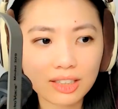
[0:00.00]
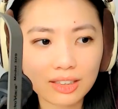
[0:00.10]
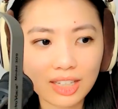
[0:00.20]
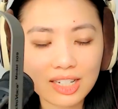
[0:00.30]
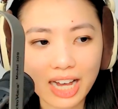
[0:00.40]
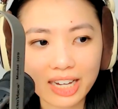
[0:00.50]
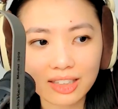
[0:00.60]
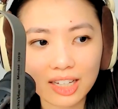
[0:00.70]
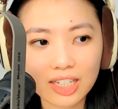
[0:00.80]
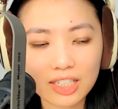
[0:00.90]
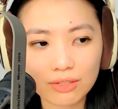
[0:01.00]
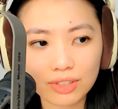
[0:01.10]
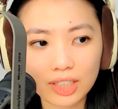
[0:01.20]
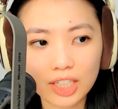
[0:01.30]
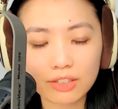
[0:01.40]
of the things I thought they did
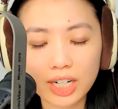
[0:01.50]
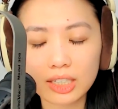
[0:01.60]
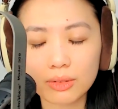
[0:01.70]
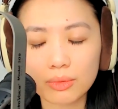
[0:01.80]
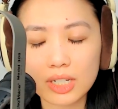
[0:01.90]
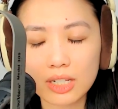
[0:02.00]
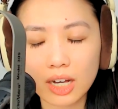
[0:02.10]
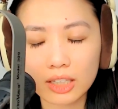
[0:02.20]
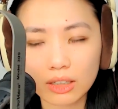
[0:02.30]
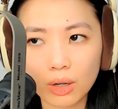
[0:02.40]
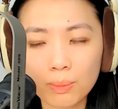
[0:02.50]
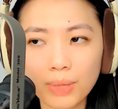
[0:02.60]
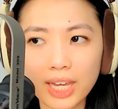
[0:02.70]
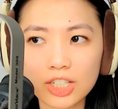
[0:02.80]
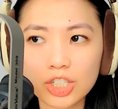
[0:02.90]
really great was on their
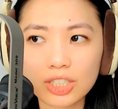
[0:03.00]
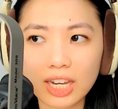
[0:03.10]
homepage,